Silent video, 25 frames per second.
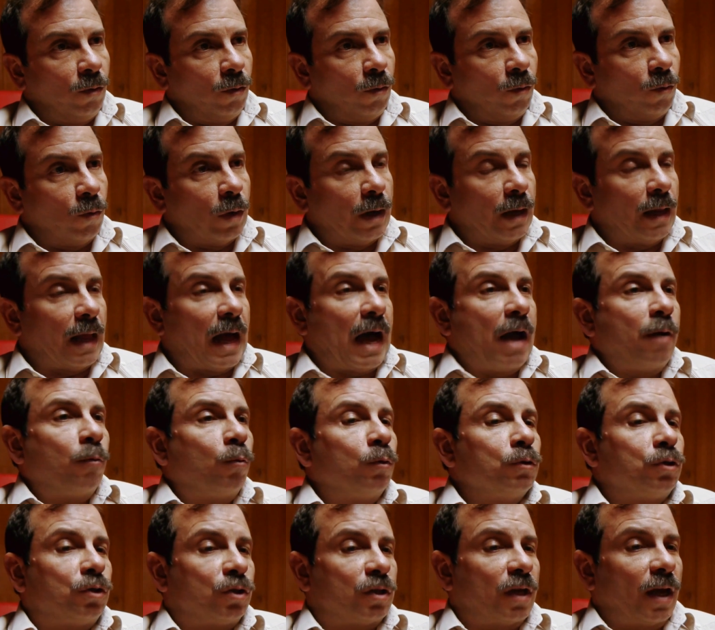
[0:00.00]
Well, I
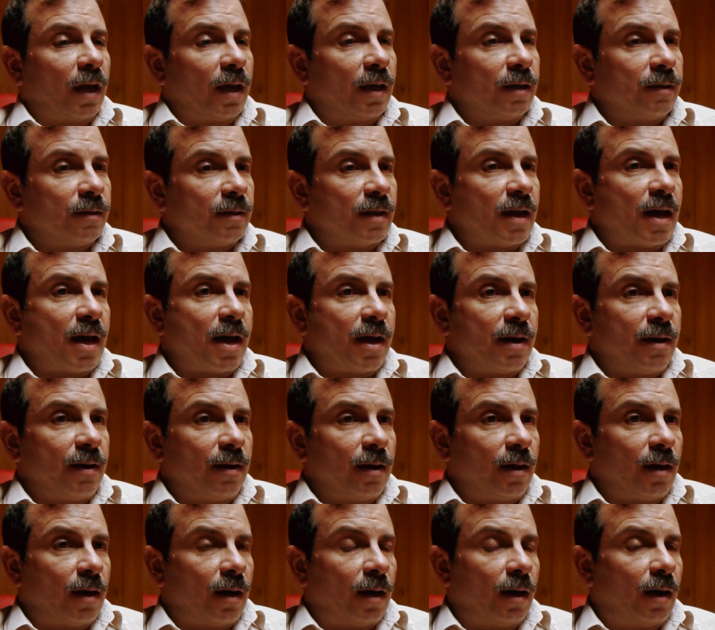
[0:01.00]
would say that
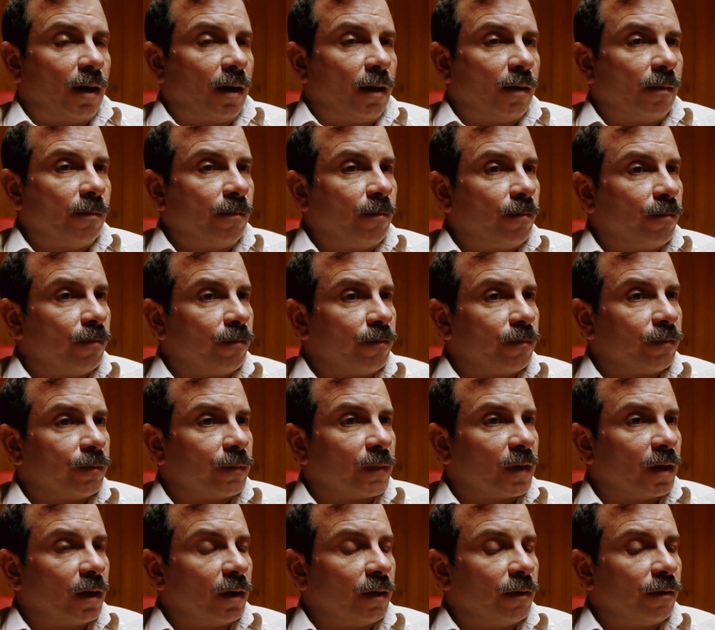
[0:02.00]
uh,
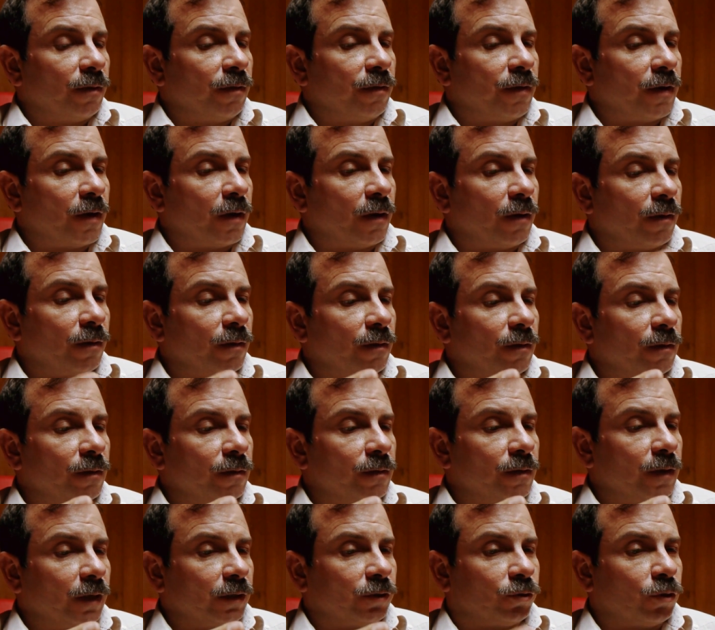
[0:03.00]
the
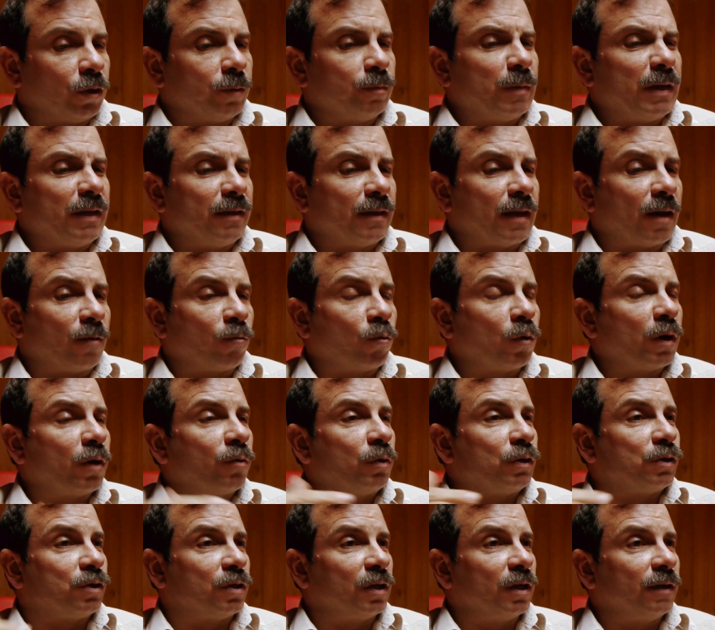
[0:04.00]
the treatment that we
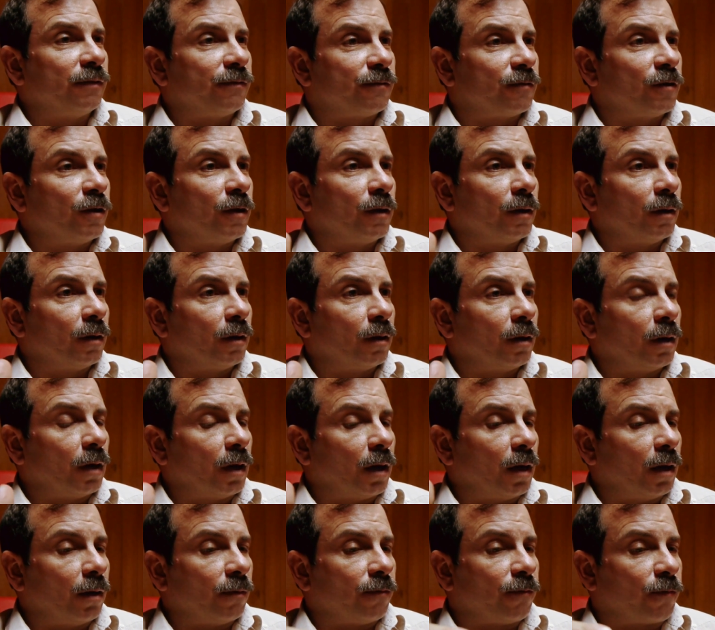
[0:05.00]
received
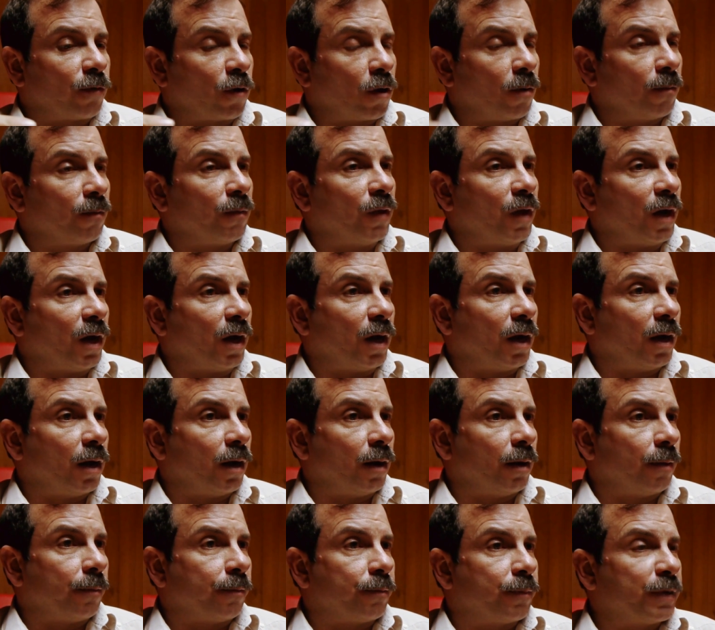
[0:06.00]
uh, from
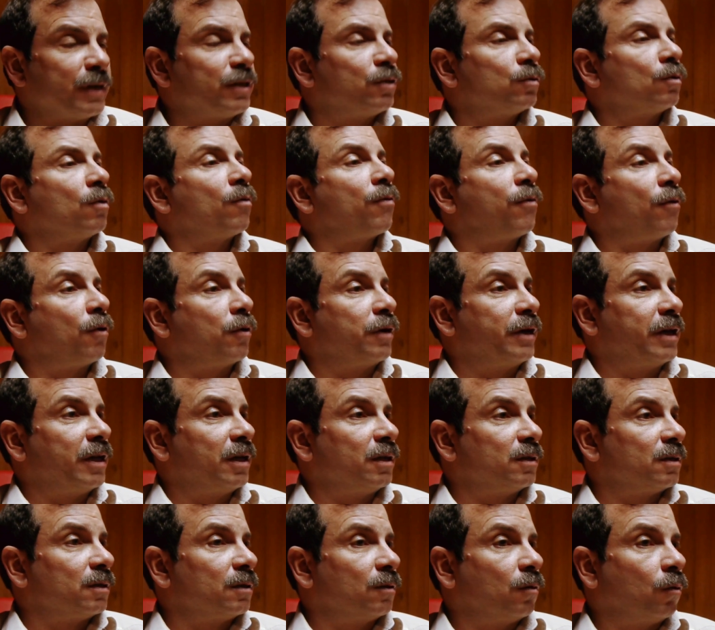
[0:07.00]
the prison
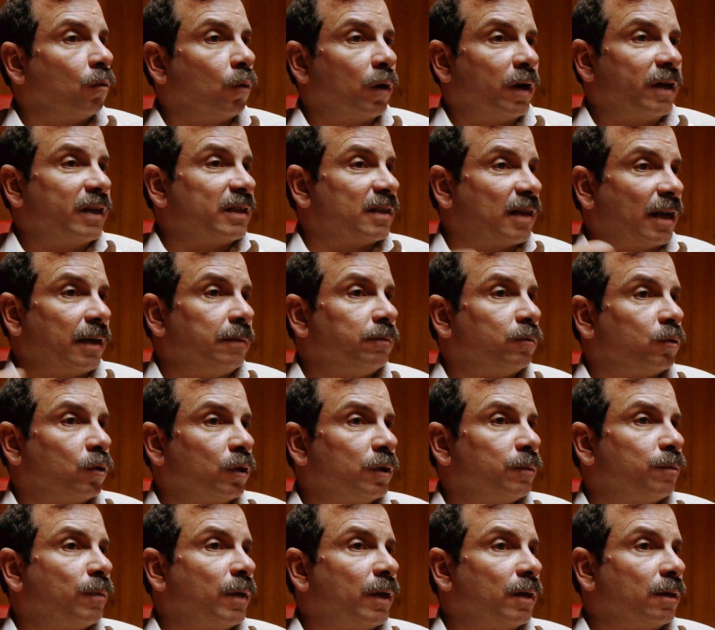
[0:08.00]
authorities were the same
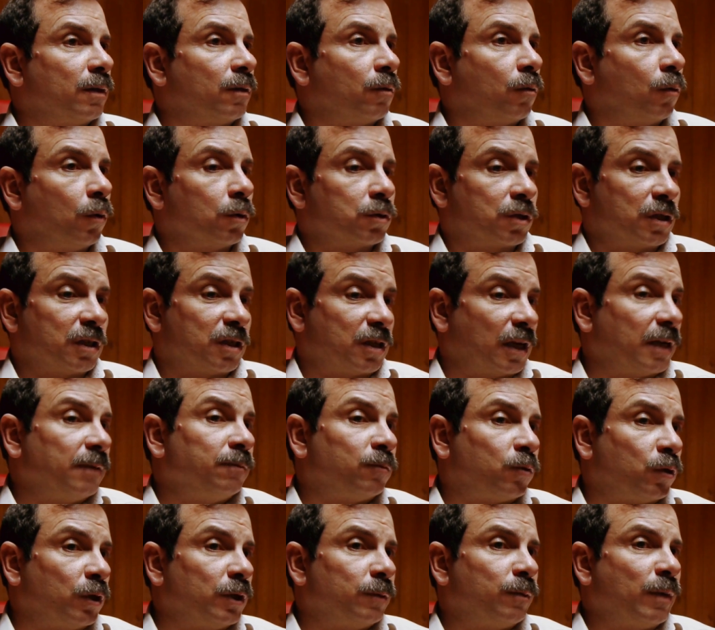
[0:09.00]
treatment was the same
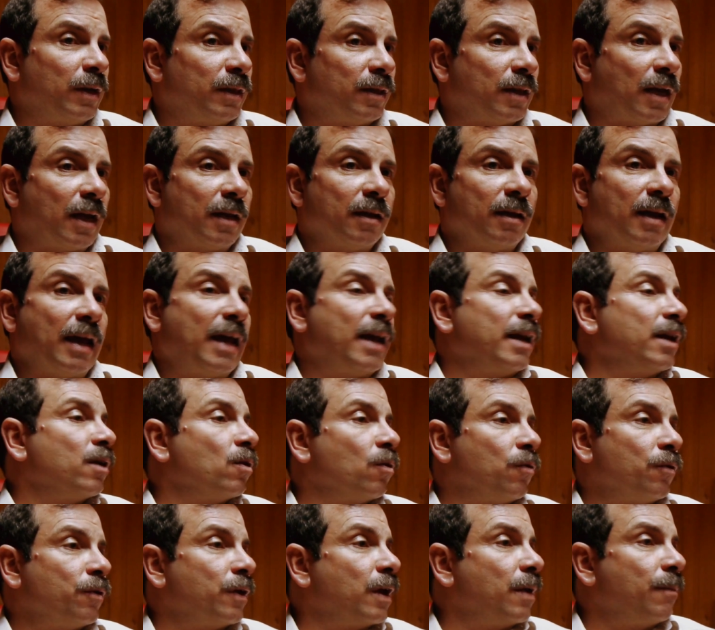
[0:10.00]
treatment that any
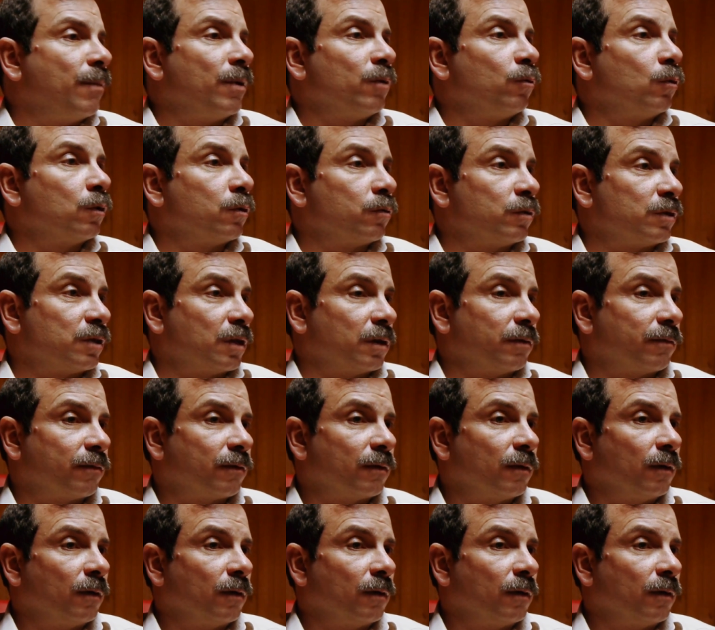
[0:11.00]
other inmate would receive.